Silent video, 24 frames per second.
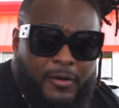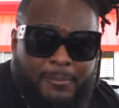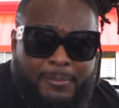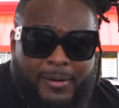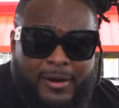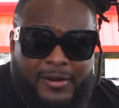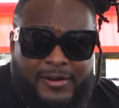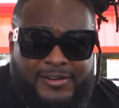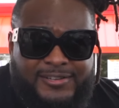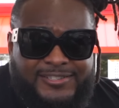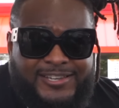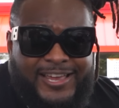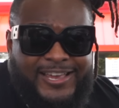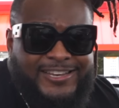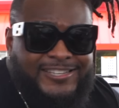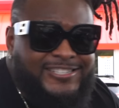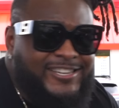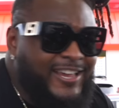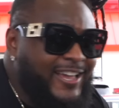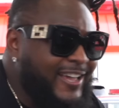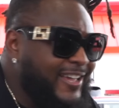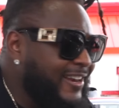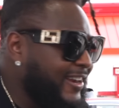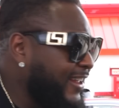Bountytank
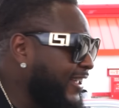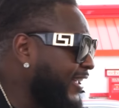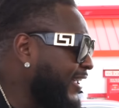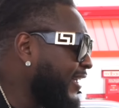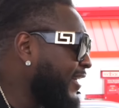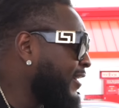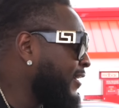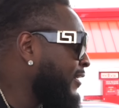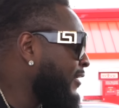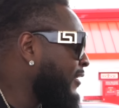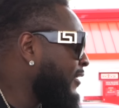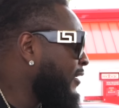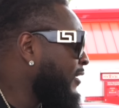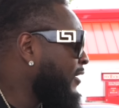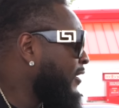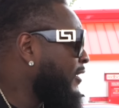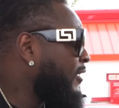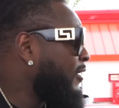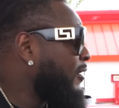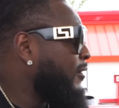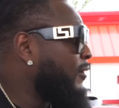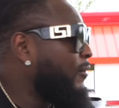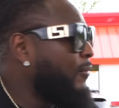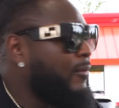checking in.
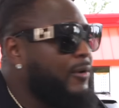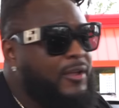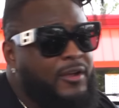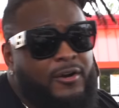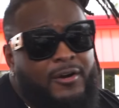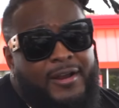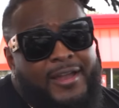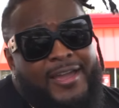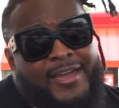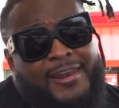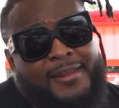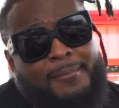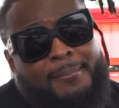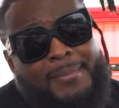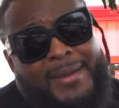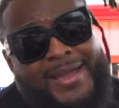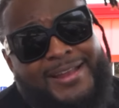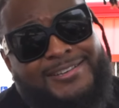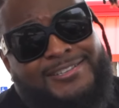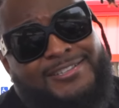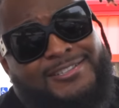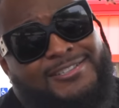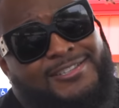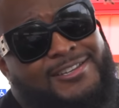We are headed
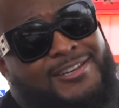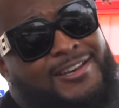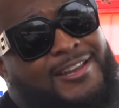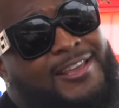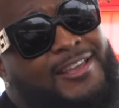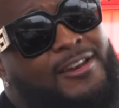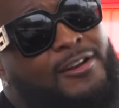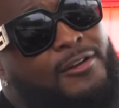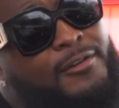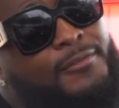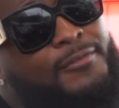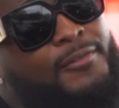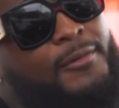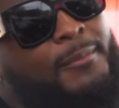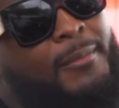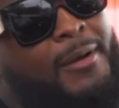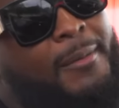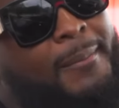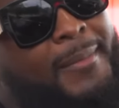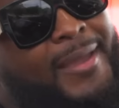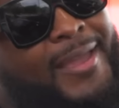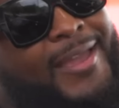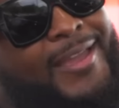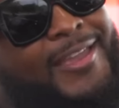back to Toledo for
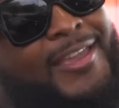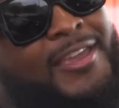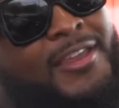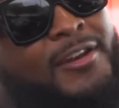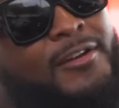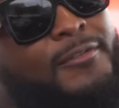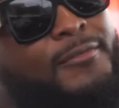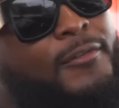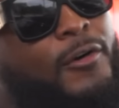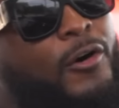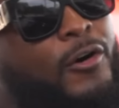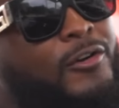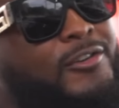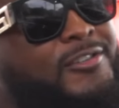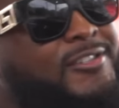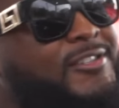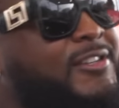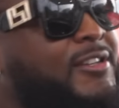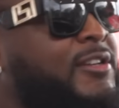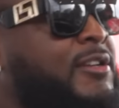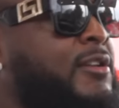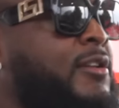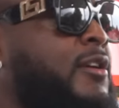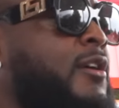my man, Kenneth
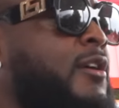Austin.